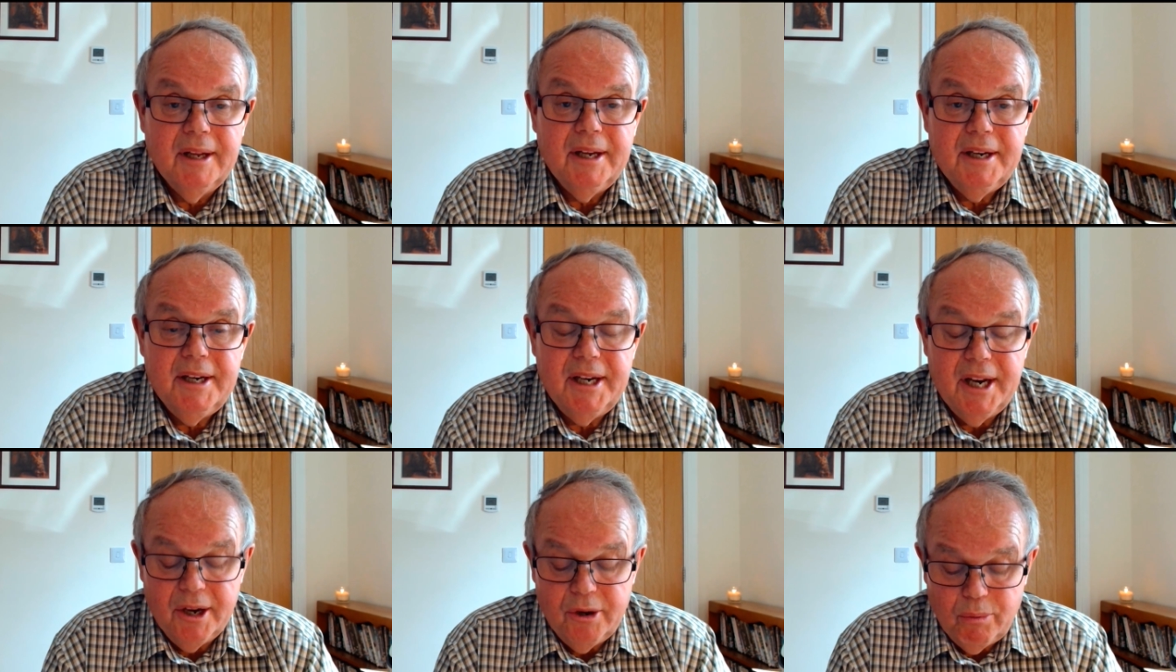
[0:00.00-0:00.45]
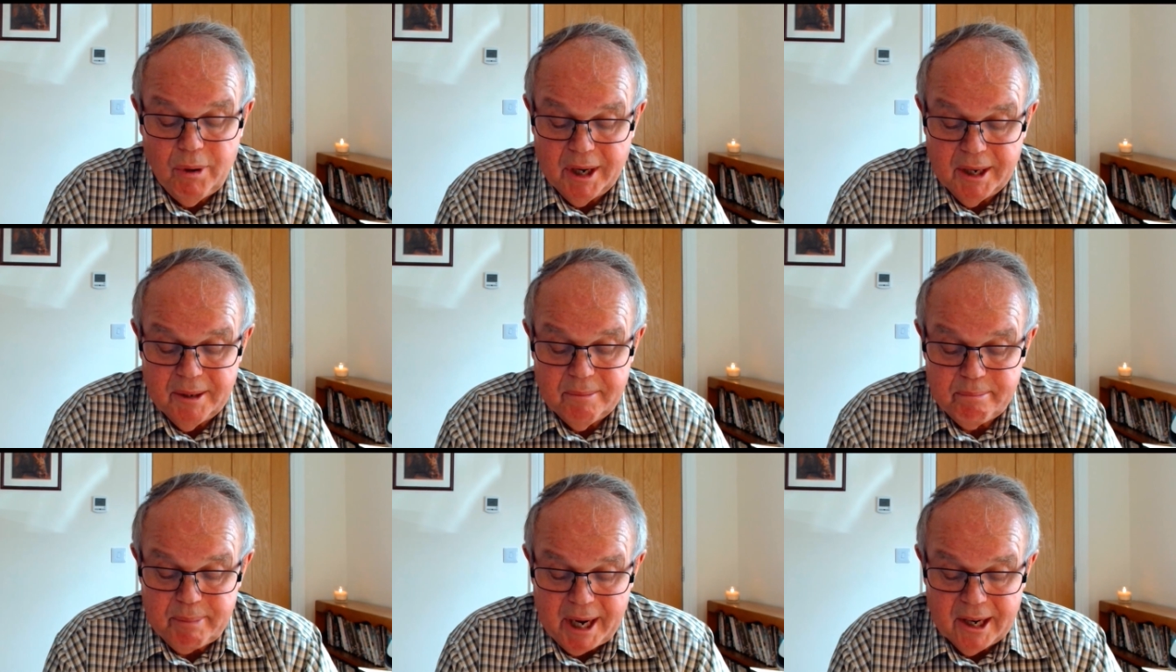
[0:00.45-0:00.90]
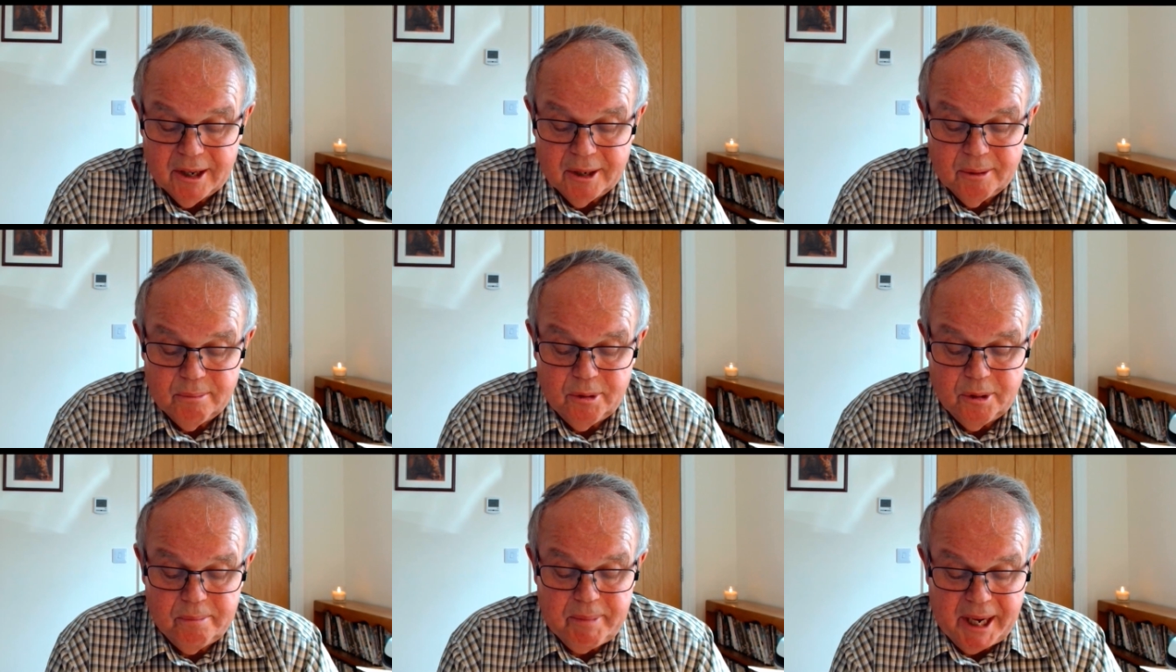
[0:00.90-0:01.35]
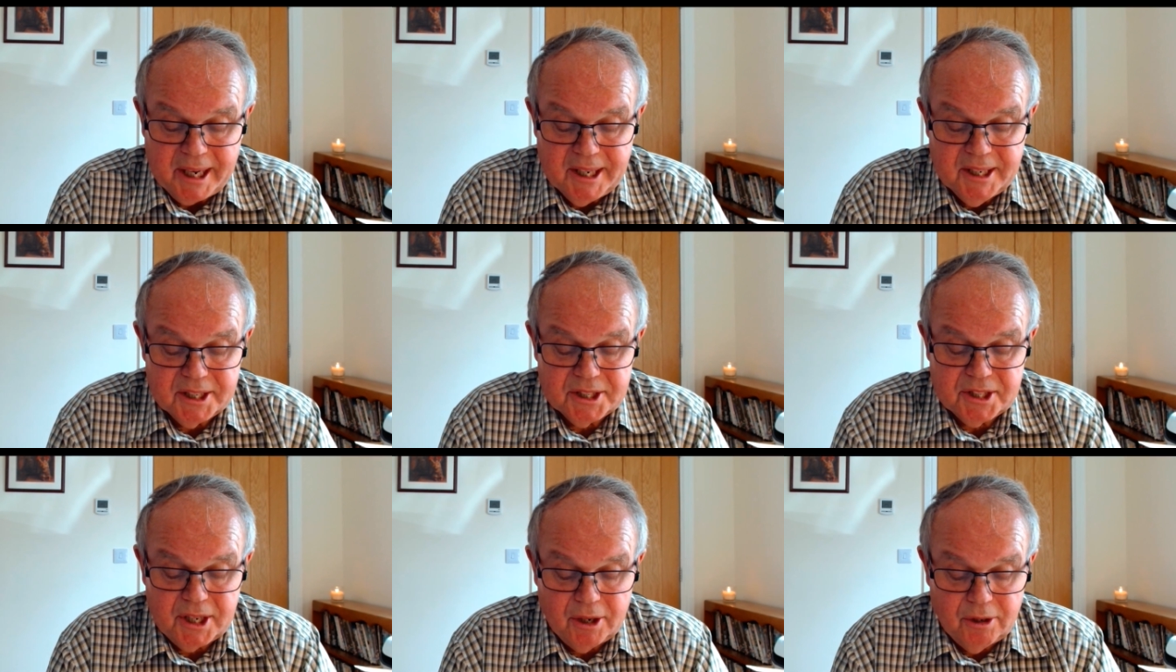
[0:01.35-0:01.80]
No one parable
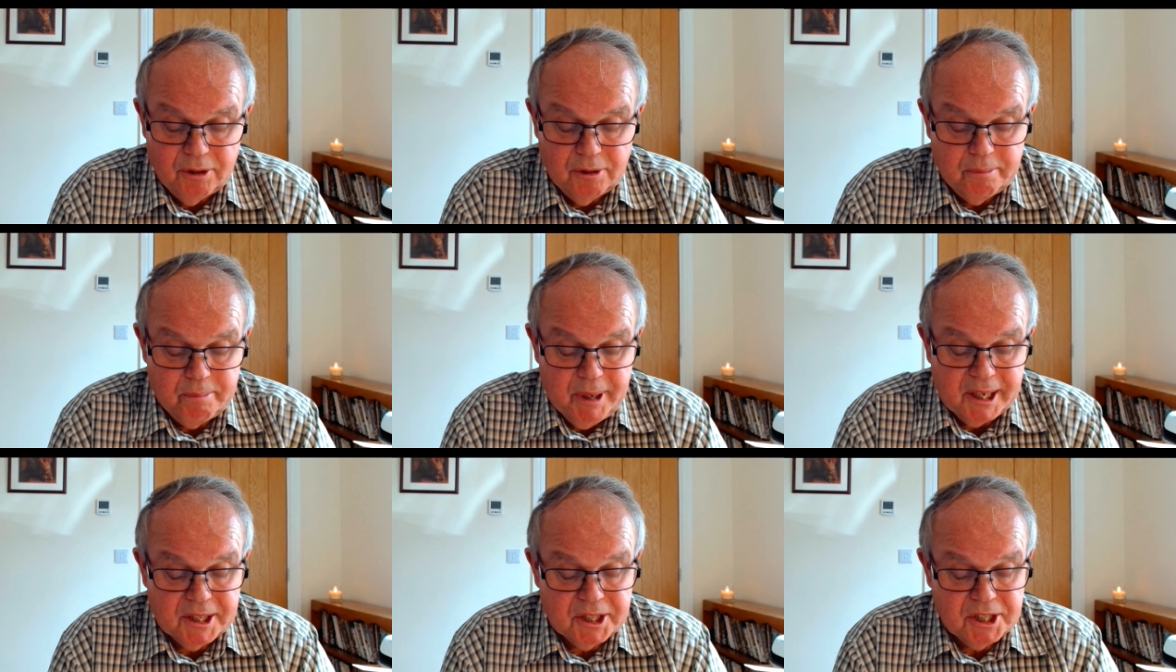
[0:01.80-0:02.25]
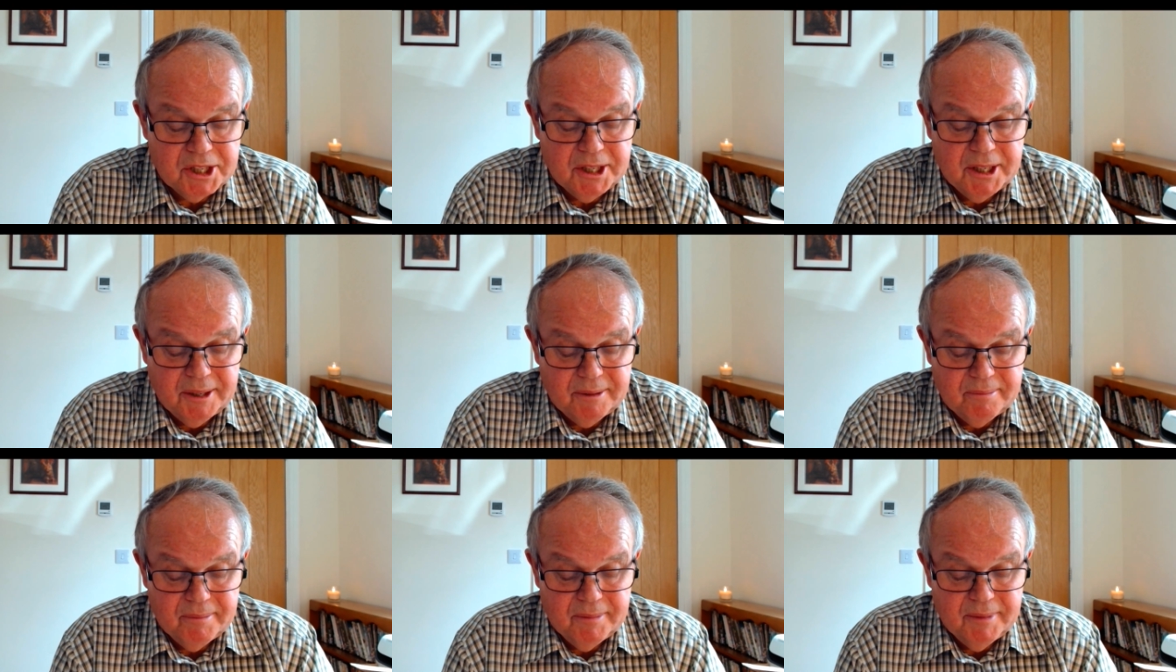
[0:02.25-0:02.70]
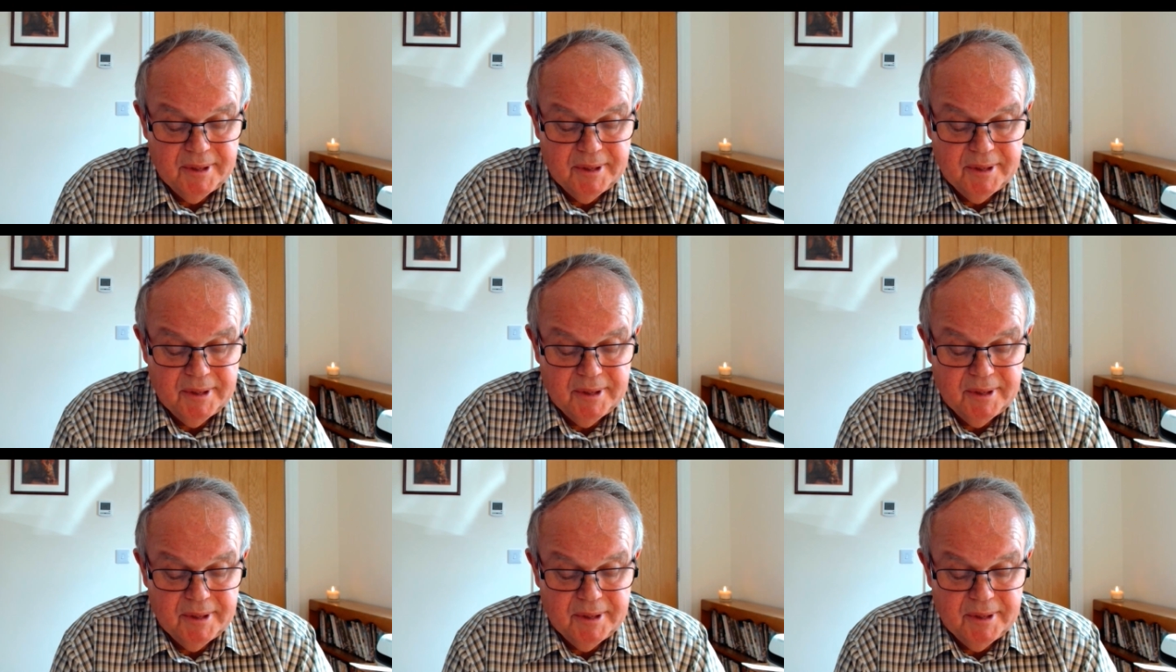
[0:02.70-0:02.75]
paints the whole picture,